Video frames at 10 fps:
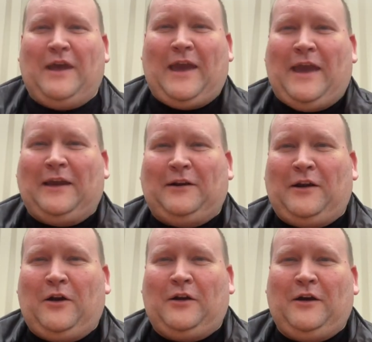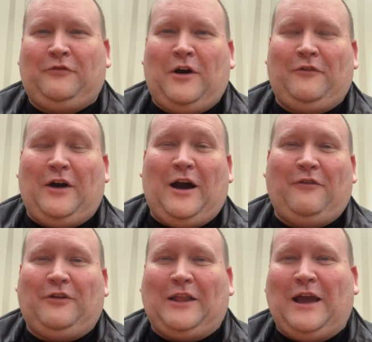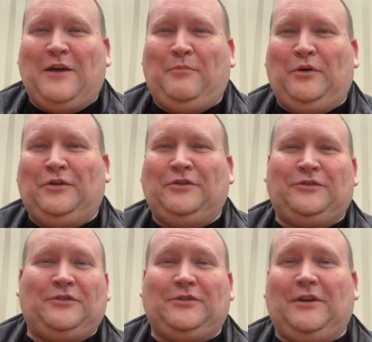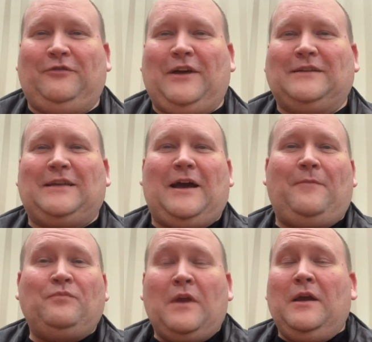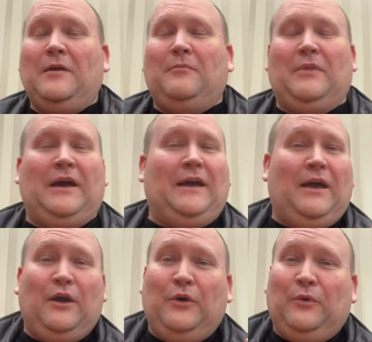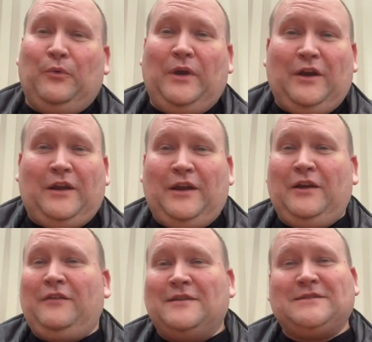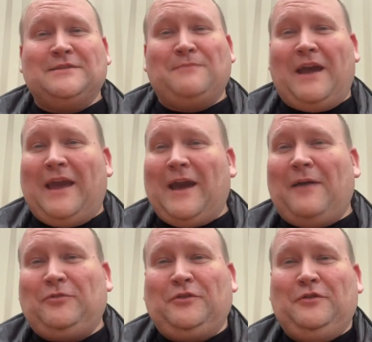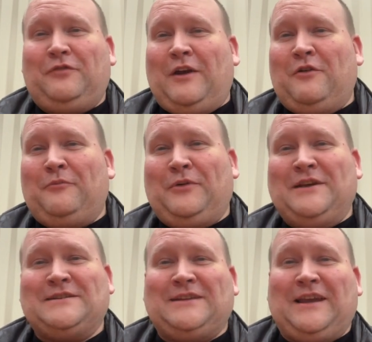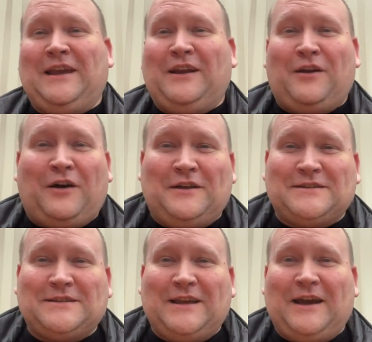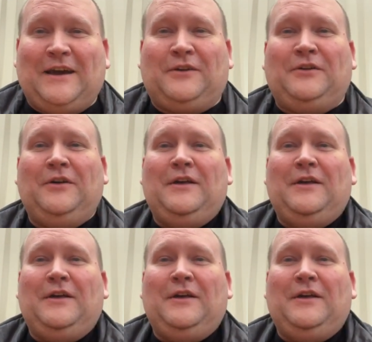hanging out off of light poles and stuff like that. But we are here. This is my absolute favorite place to eat in all of Seattle.